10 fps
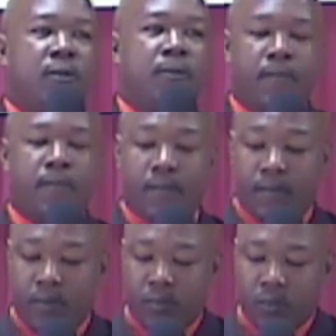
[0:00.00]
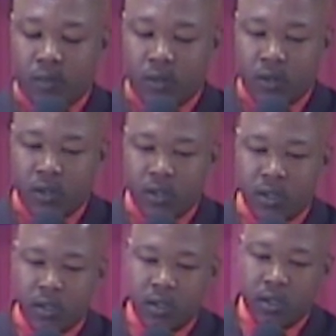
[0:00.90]

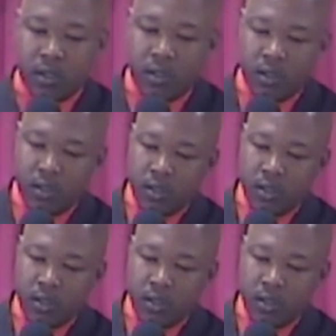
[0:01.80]
Nothing is said.